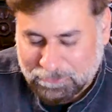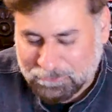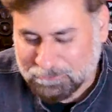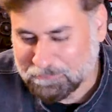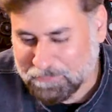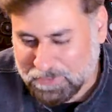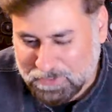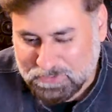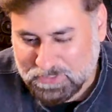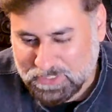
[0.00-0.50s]
of
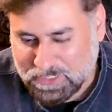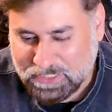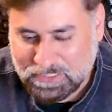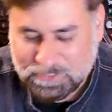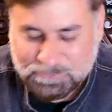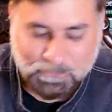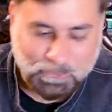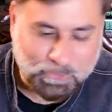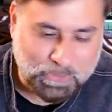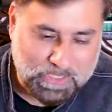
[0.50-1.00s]
music
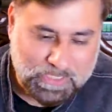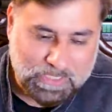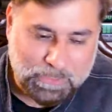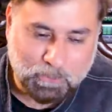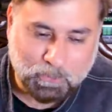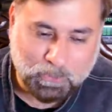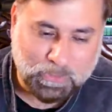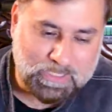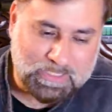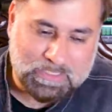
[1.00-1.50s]
is for the
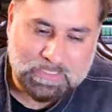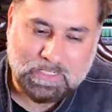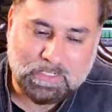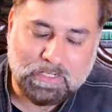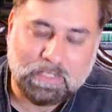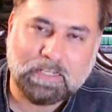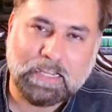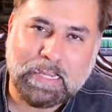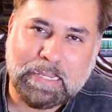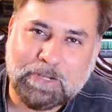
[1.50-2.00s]
youth and
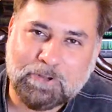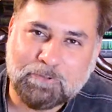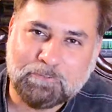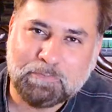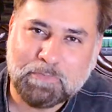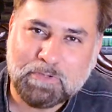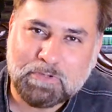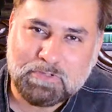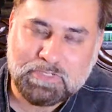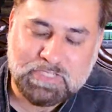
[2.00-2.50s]
certain kind of
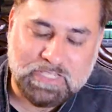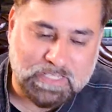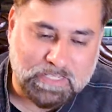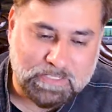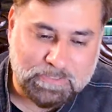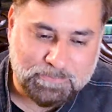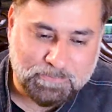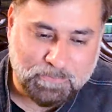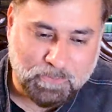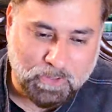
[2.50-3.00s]
music
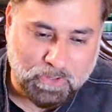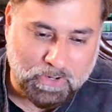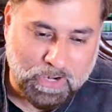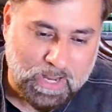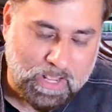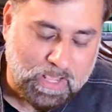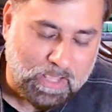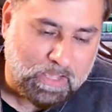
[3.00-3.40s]
is for,